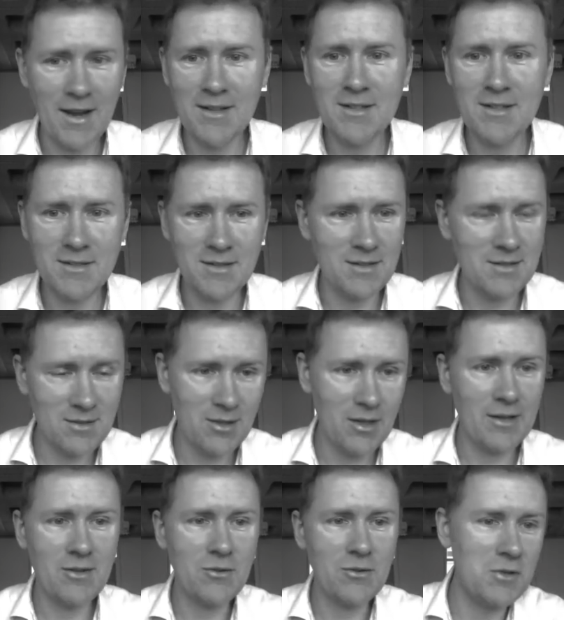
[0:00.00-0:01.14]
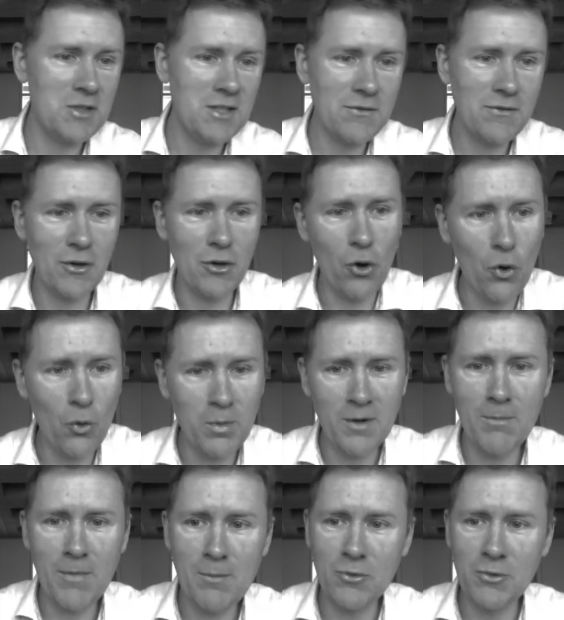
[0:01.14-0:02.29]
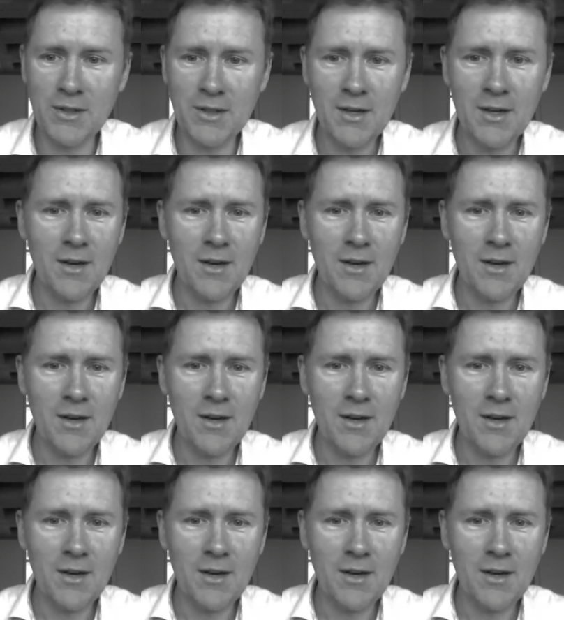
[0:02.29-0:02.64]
entities like grief and hope and memory